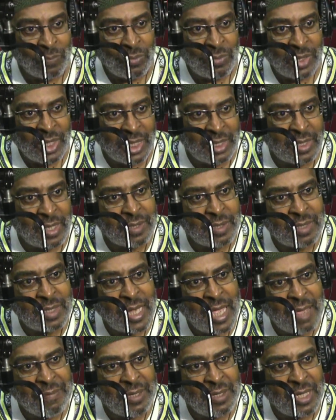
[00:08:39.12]
It doesn't
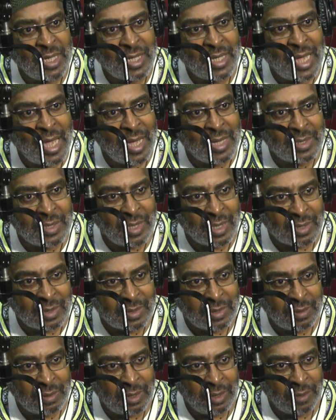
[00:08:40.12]
have any
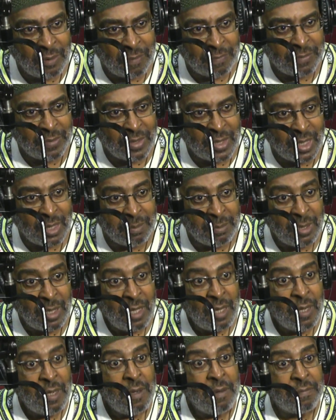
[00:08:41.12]
context, you know, for them
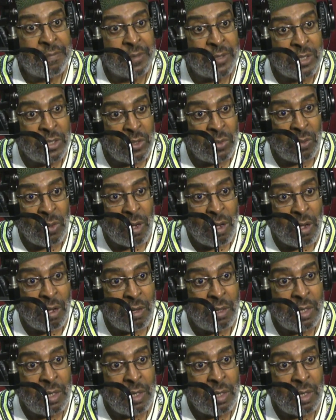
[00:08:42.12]
for you all,